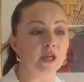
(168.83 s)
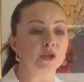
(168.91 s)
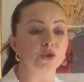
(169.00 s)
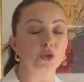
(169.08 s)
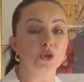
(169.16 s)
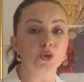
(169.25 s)

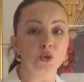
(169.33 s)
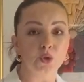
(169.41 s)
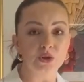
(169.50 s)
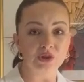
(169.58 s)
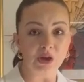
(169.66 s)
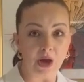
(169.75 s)
So
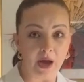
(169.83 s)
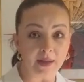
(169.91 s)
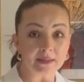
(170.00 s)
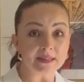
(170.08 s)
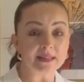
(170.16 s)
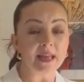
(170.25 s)
your
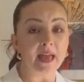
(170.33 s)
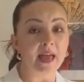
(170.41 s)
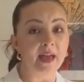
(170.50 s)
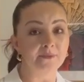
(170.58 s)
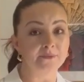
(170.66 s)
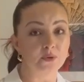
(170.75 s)
tiles
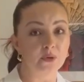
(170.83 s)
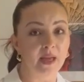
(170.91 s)
have to